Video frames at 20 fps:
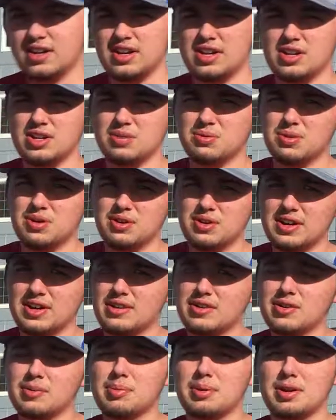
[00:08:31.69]
and you won't get
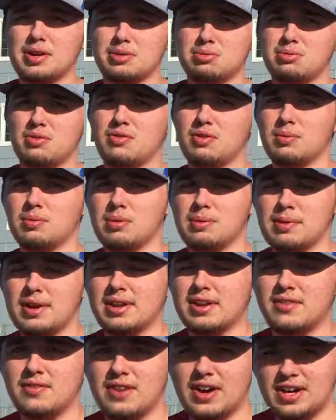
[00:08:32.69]
a replacement from the
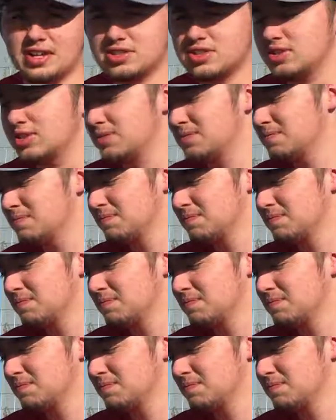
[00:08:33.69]
manufacturer.